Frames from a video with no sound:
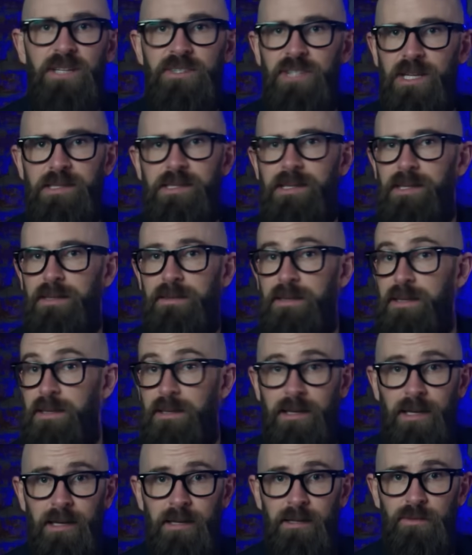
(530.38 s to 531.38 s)
adjusting the
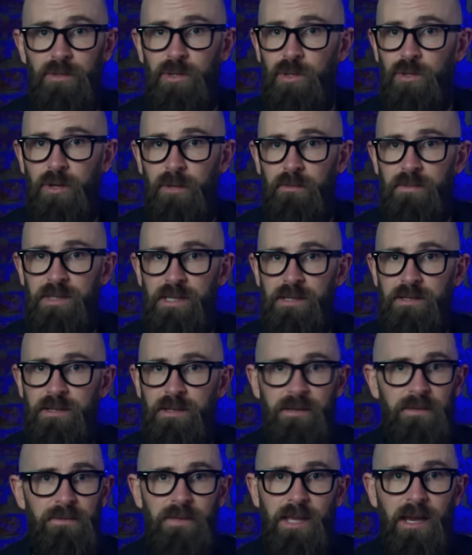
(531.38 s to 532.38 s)
color or
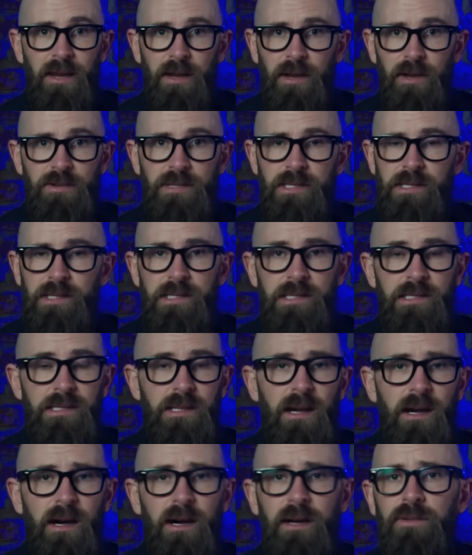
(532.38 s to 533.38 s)
composition of their host
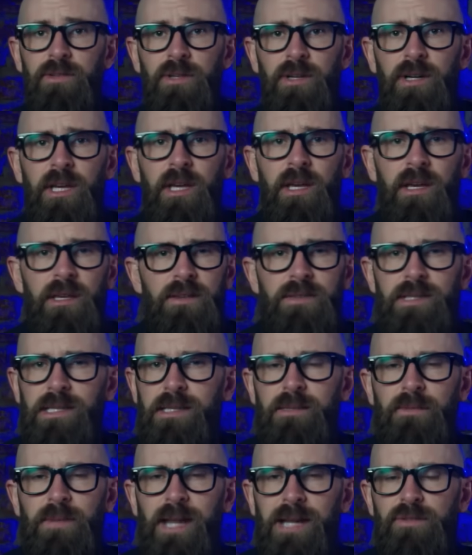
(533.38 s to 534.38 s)
star, or using
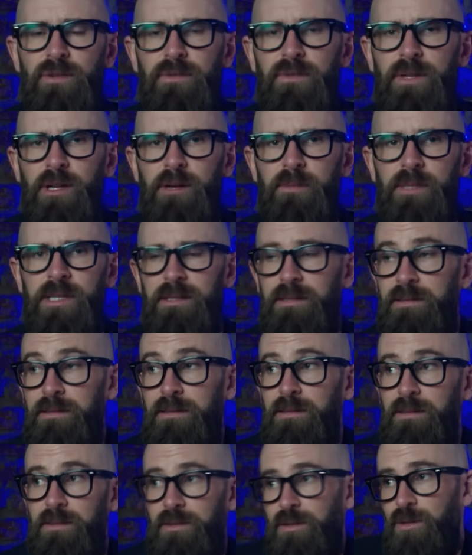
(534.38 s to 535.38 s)
some natural phenomena
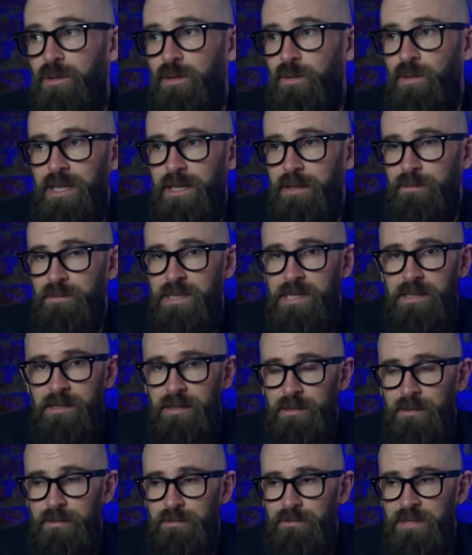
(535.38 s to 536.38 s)
that we're
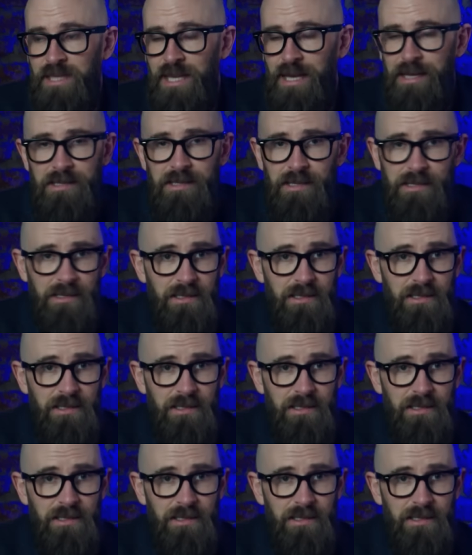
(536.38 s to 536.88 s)
still yet to